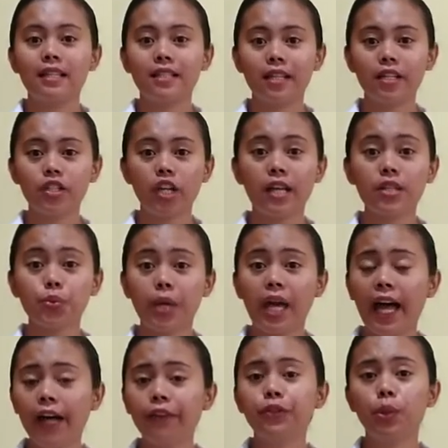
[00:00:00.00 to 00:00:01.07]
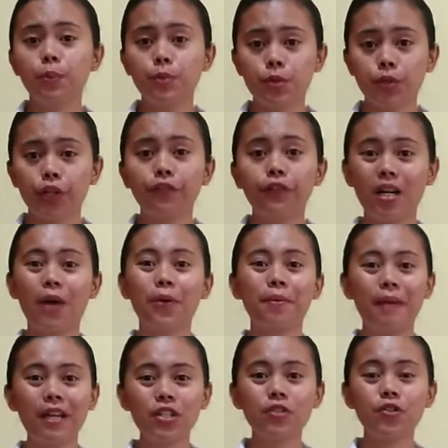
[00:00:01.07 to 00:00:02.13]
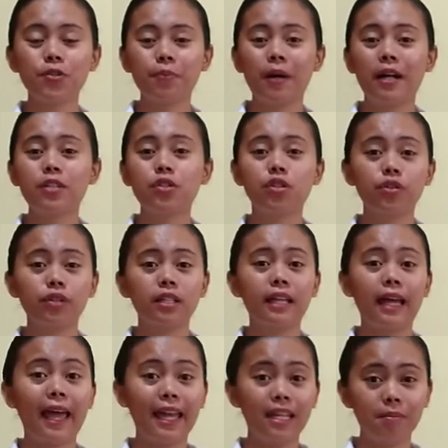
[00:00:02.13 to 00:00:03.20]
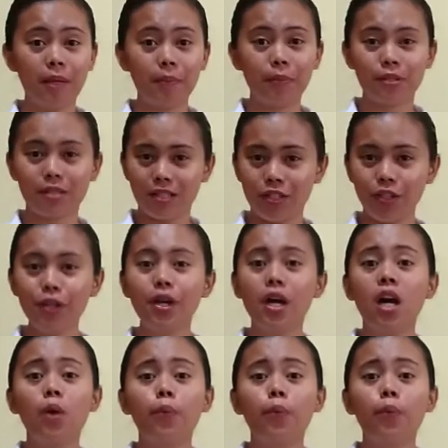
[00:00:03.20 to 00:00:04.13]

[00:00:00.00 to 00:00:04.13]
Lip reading: such as we have to observe our patient's response during the enema procedure,